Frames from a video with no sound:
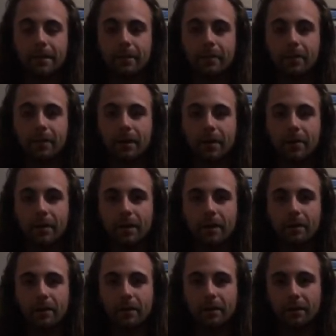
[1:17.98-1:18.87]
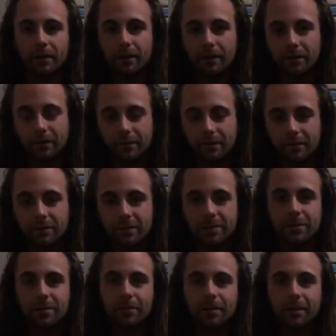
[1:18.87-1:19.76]
where I met the
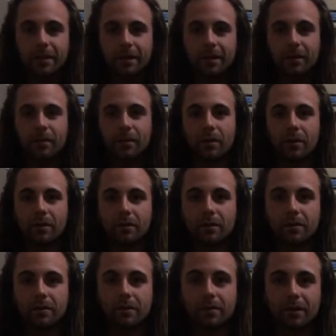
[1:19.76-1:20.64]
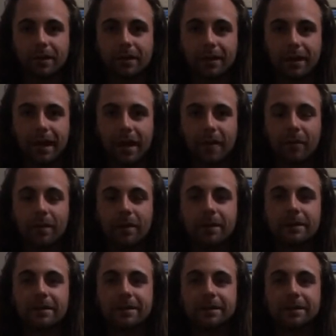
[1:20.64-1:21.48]
tall, leggy blonde holding the camera,